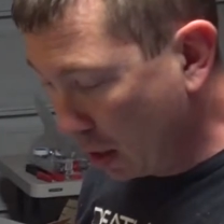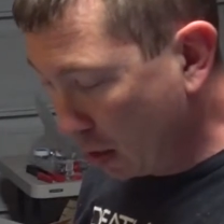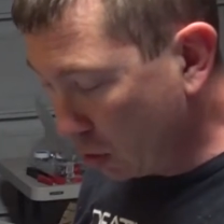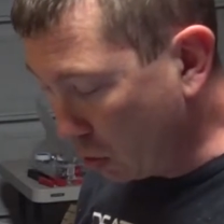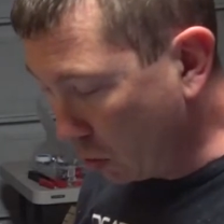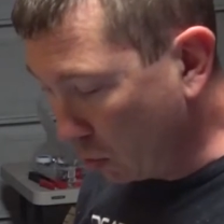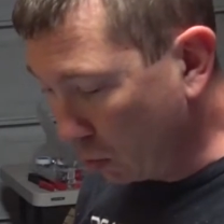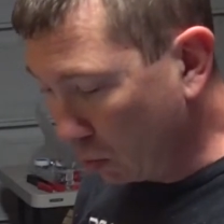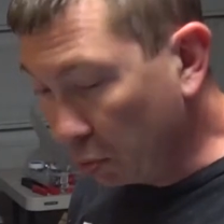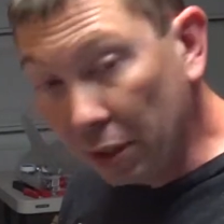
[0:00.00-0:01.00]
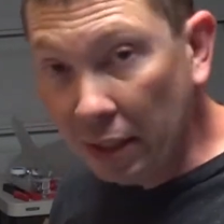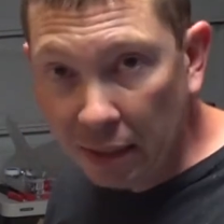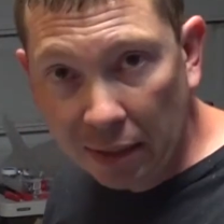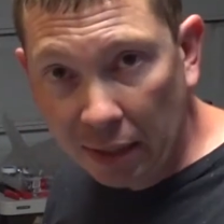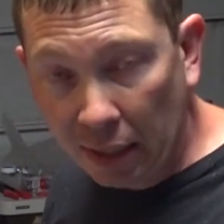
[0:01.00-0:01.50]
So
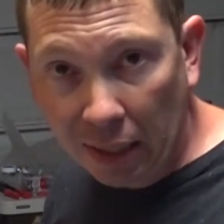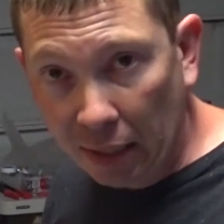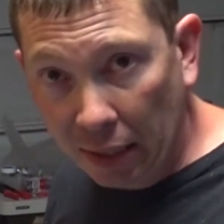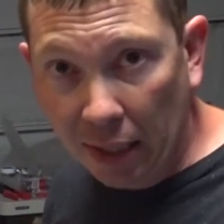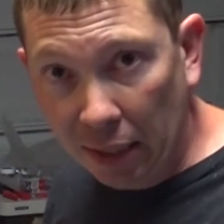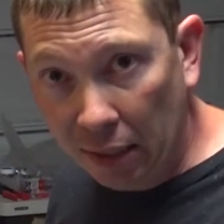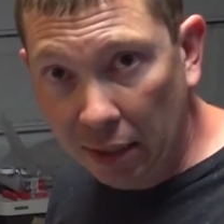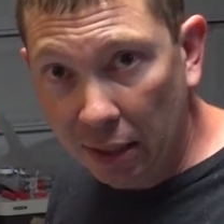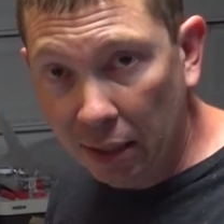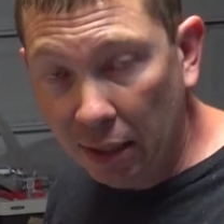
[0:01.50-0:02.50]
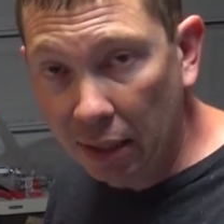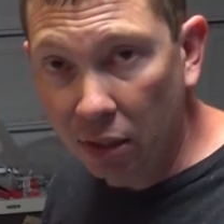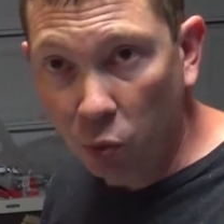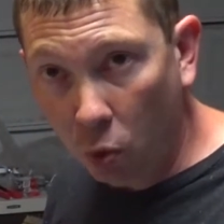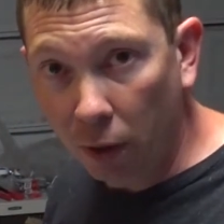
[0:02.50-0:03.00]
please heed
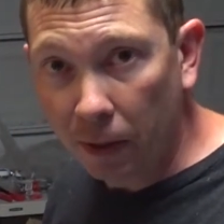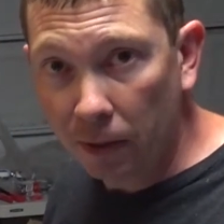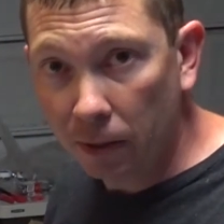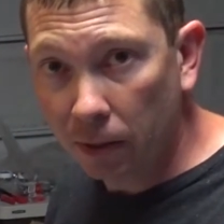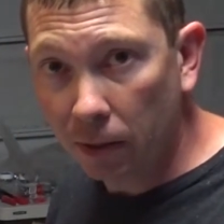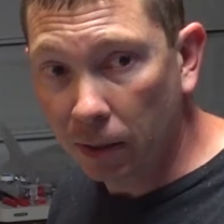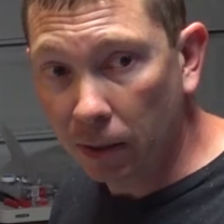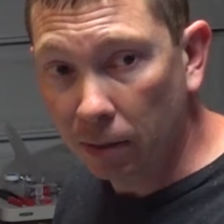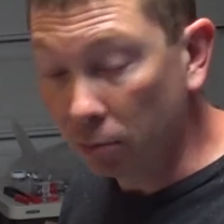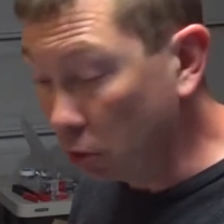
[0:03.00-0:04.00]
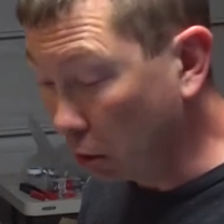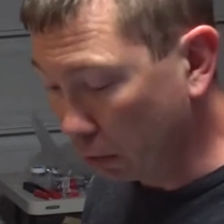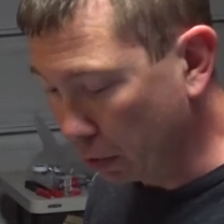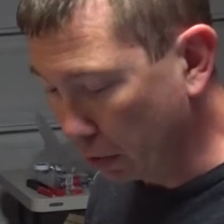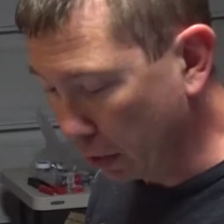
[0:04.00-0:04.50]
his warnings.
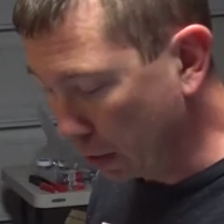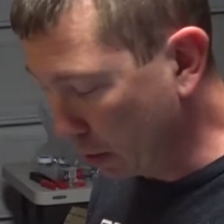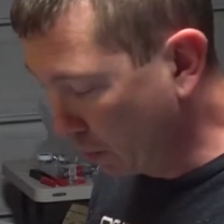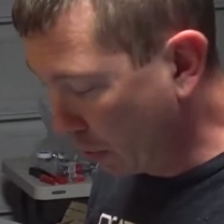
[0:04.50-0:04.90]
Don't do this.